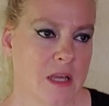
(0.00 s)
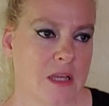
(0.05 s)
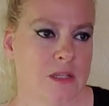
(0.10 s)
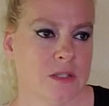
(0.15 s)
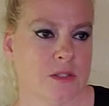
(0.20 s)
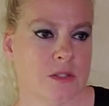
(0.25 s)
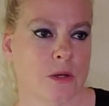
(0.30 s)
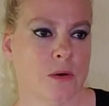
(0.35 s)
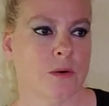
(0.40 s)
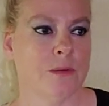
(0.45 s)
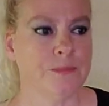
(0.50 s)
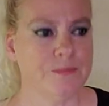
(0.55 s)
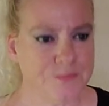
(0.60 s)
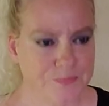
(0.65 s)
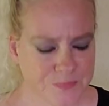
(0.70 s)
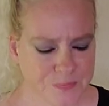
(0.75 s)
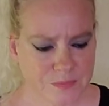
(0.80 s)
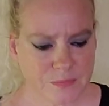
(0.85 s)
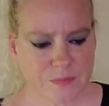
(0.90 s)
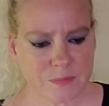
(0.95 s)
So
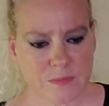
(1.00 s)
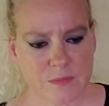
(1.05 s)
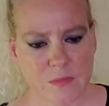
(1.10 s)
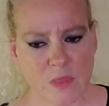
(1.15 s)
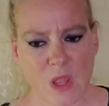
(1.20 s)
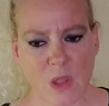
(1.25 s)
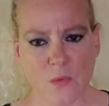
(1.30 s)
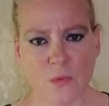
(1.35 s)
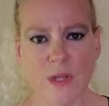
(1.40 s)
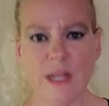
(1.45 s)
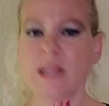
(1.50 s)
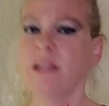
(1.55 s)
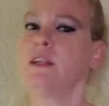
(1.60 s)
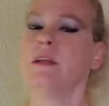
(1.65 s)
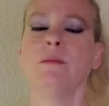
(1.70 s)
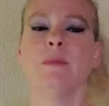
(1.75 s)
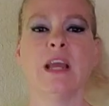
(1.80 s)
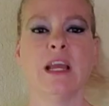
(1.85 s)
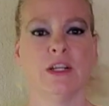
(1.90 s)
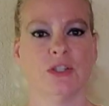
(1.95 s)
we need
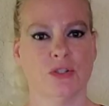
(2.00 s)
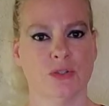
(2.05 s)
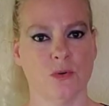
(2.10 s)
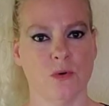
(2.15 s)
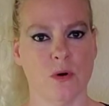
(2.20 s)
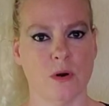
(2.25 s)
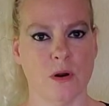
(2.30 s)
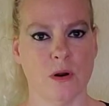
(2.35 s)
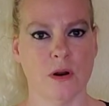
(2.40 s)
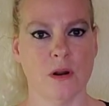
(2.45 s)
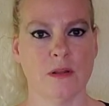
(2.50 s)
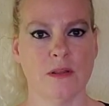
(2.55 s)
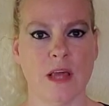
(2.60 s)
to make sure